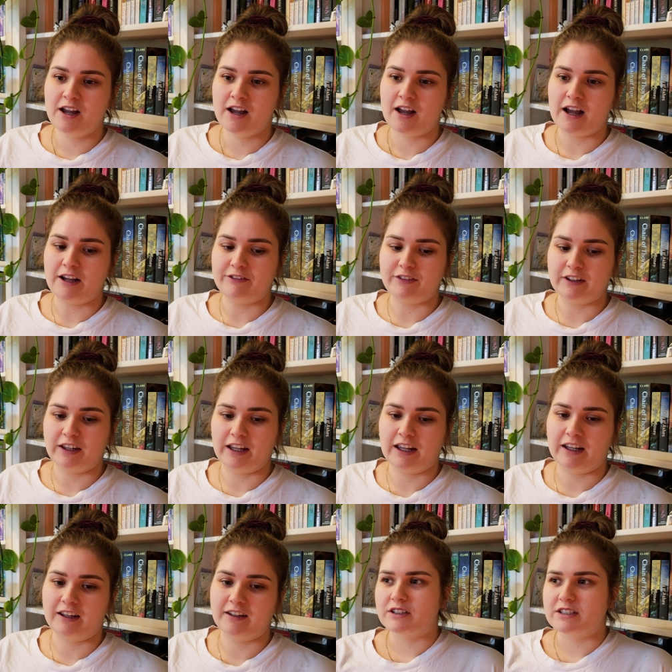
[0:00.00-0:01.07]
I feel like
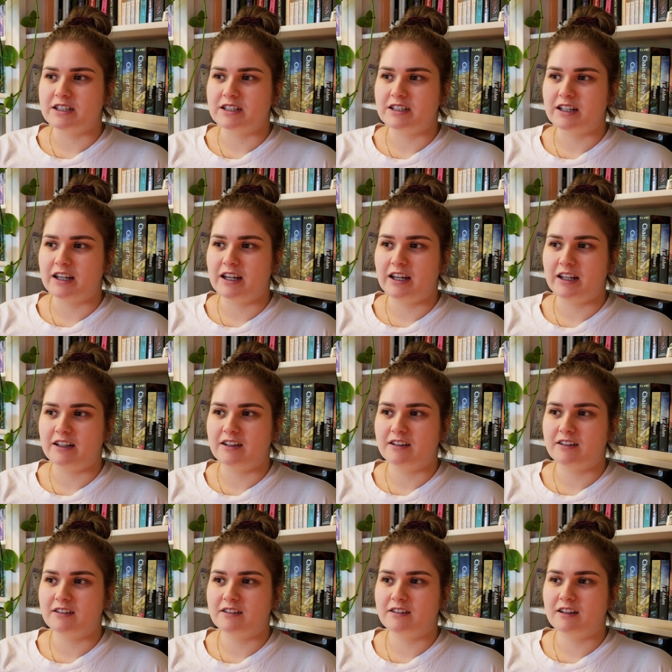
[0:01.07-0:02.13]
didn't hit
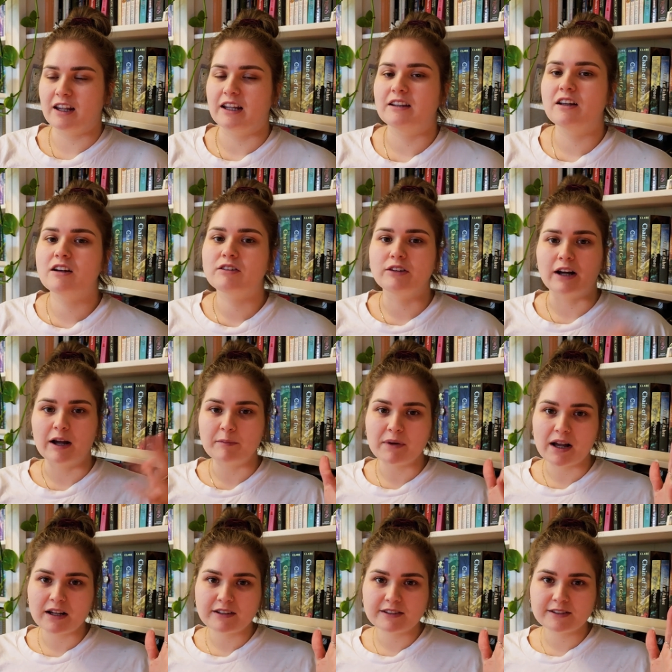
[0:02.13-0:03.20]
like the
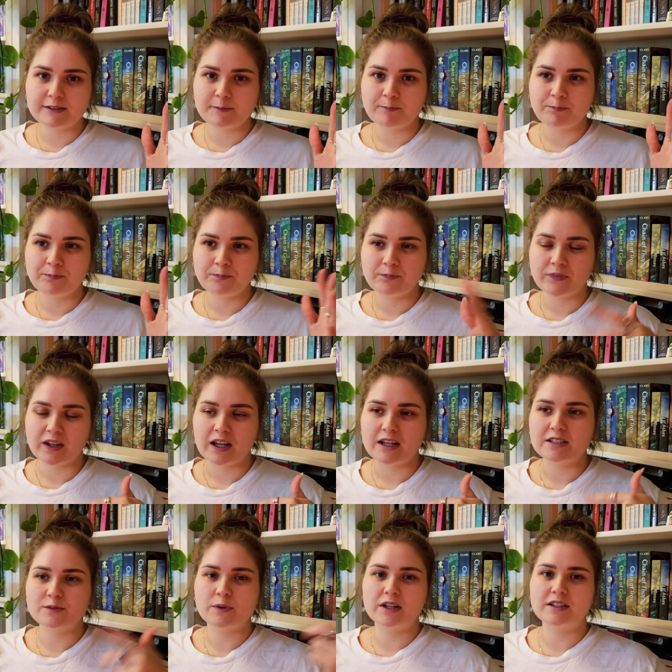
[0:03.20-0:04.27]
climax
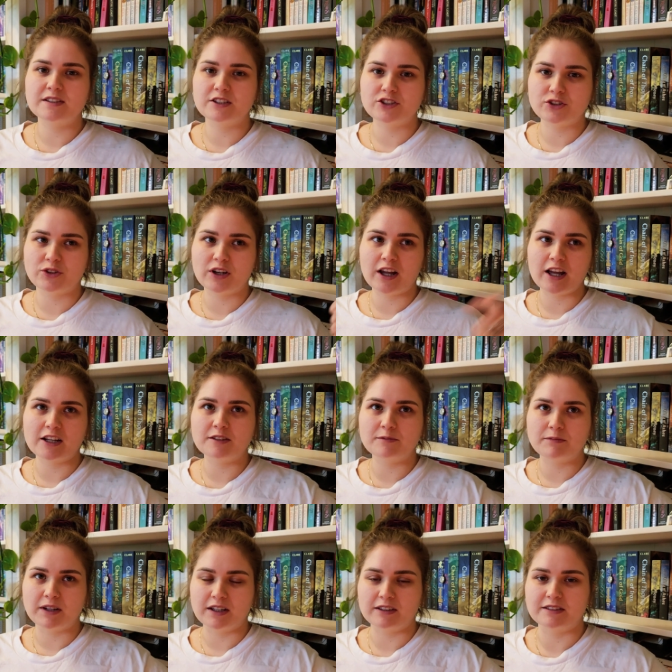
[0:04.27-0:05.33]
as well as it should have
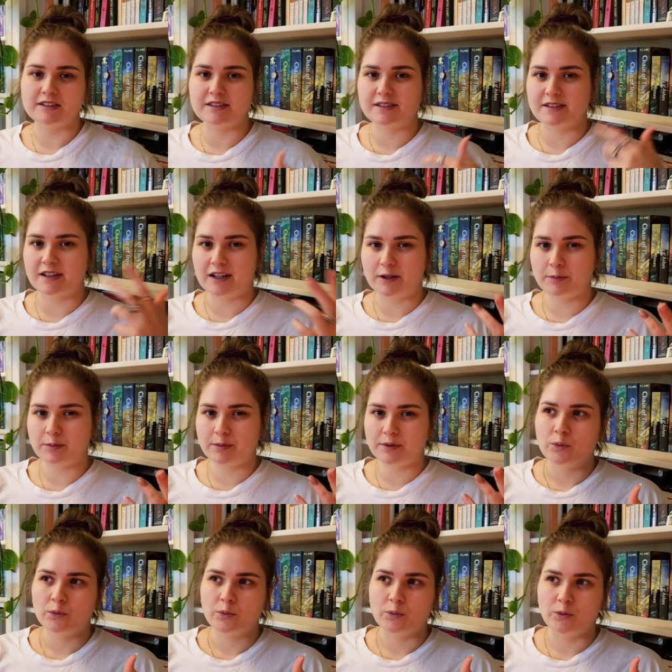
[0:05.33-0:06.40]
because the setup
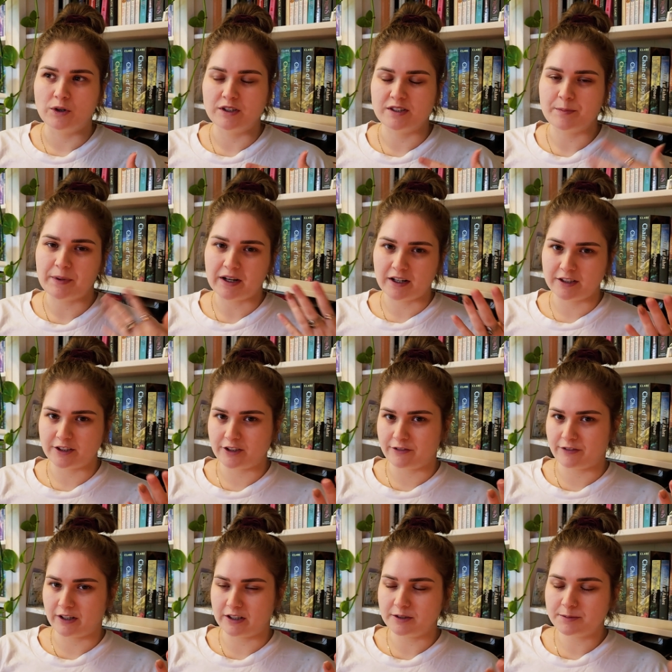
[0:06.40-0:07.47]
was a bit
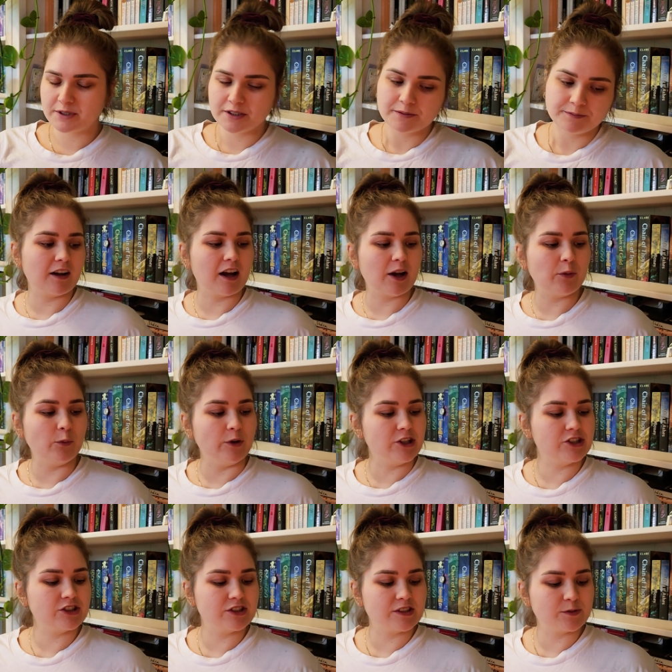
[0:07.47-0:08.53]
underdeveloped. I
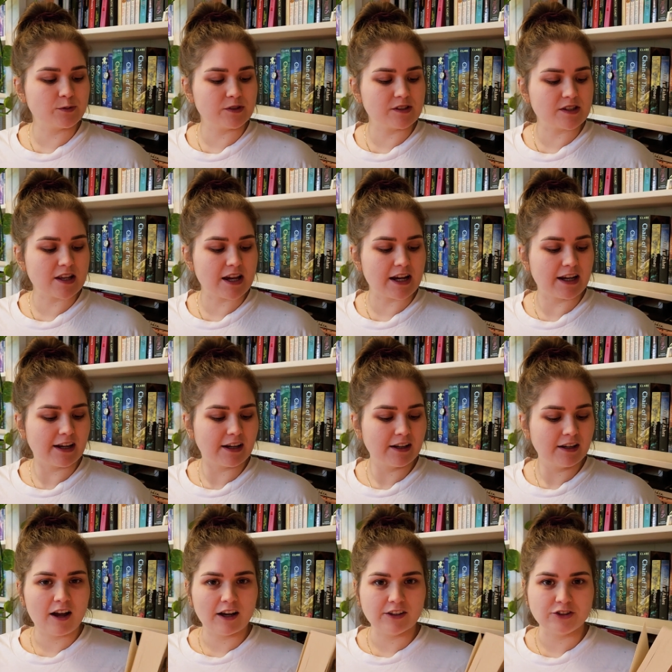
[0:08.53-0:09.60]
wish this was like
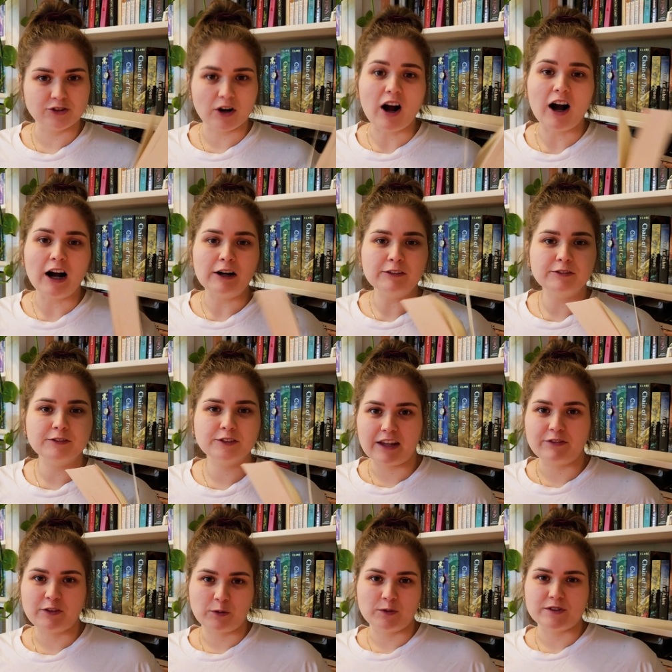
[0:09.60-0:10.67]
a draft. If
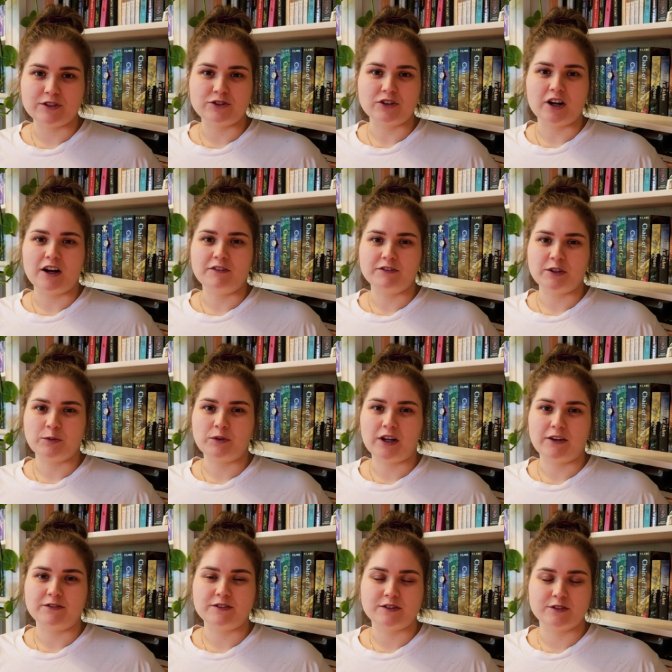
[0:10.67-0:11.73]
it was a draft, it would
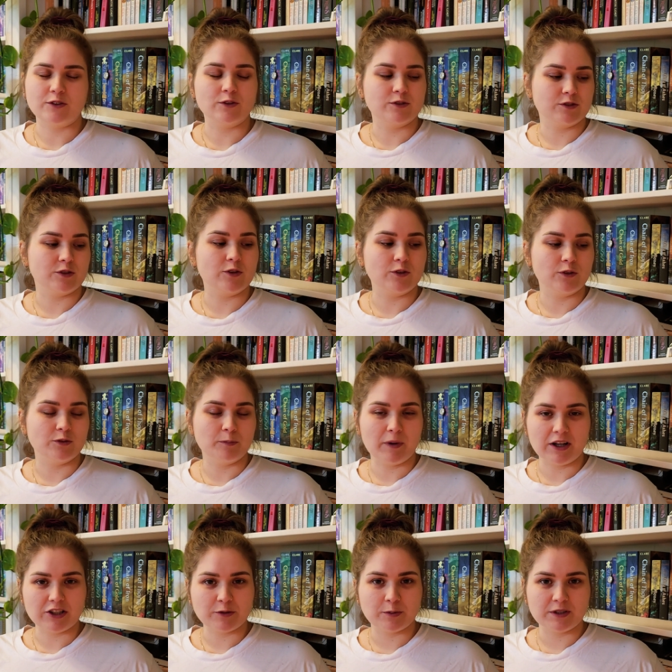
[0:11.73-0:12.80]
have so, so
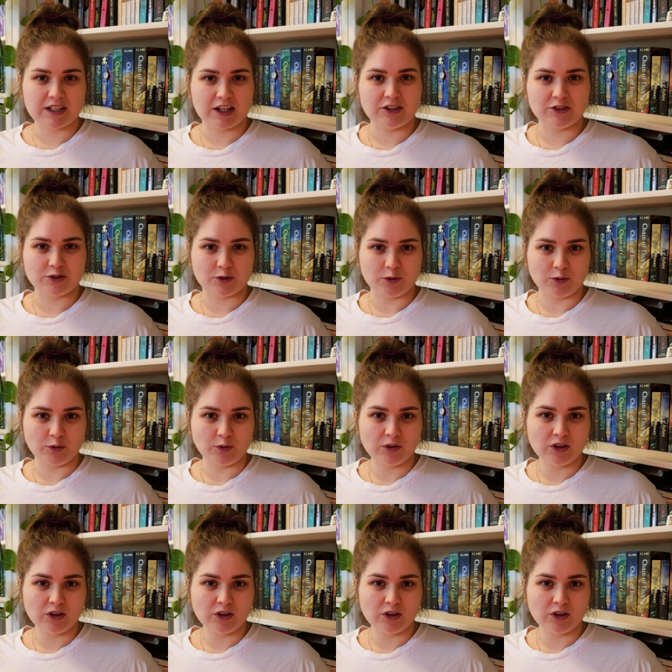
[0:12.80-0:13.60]
much potential.